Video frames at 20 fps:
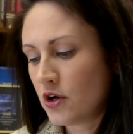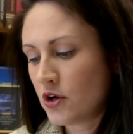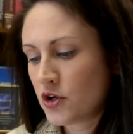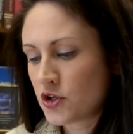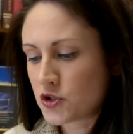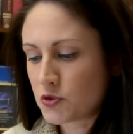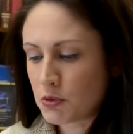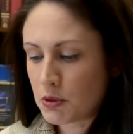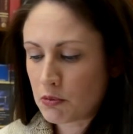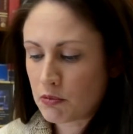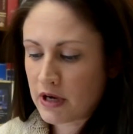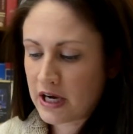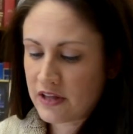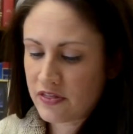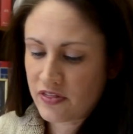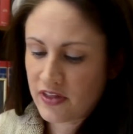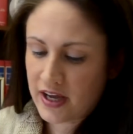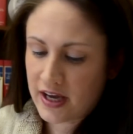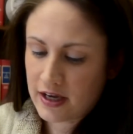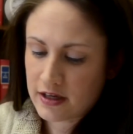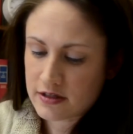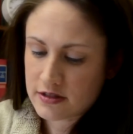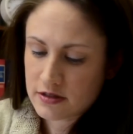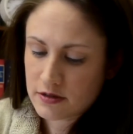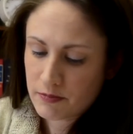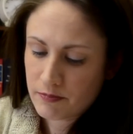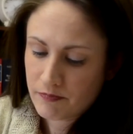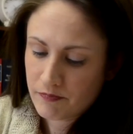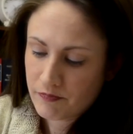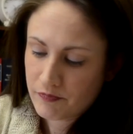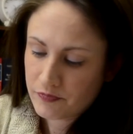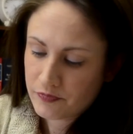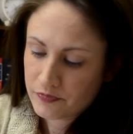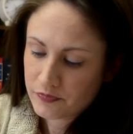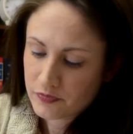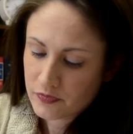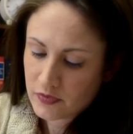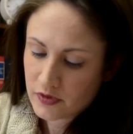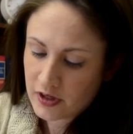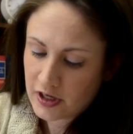So we write that
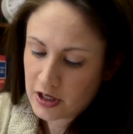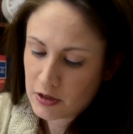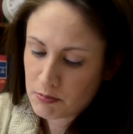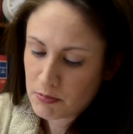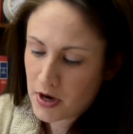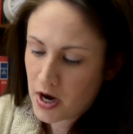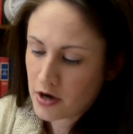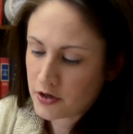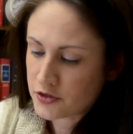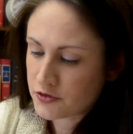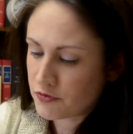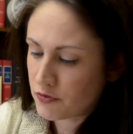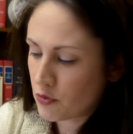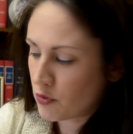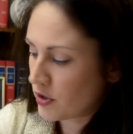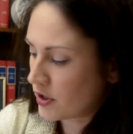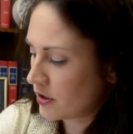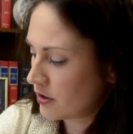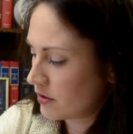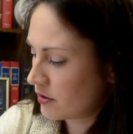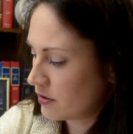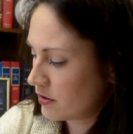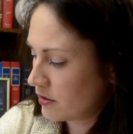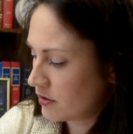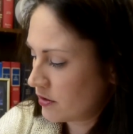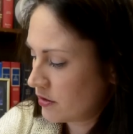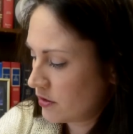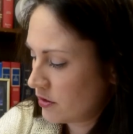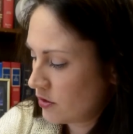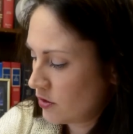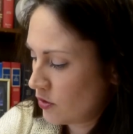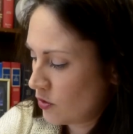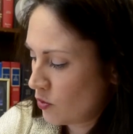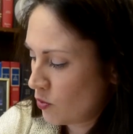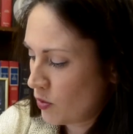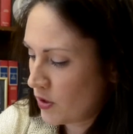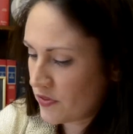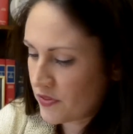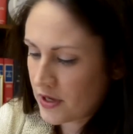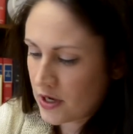in box 4,
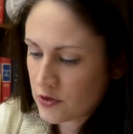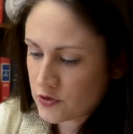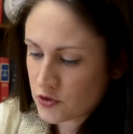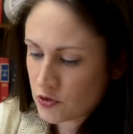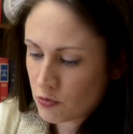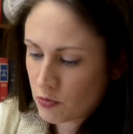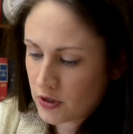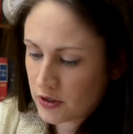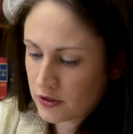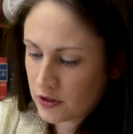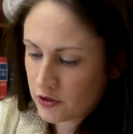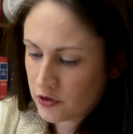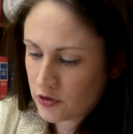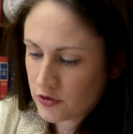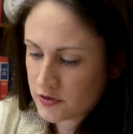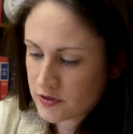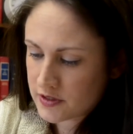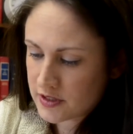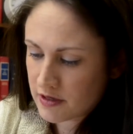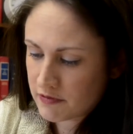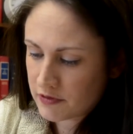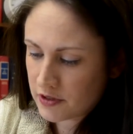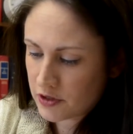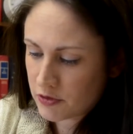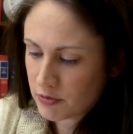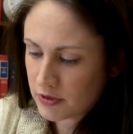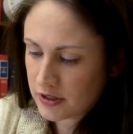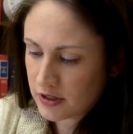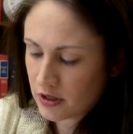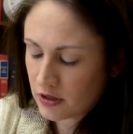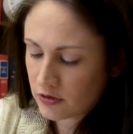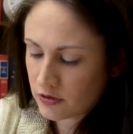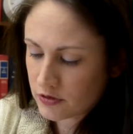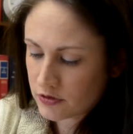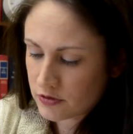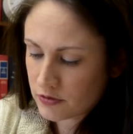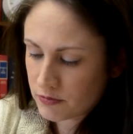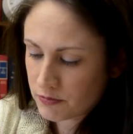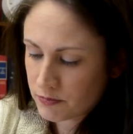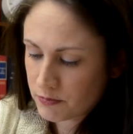
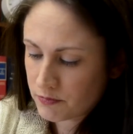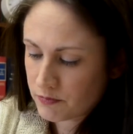$1,173.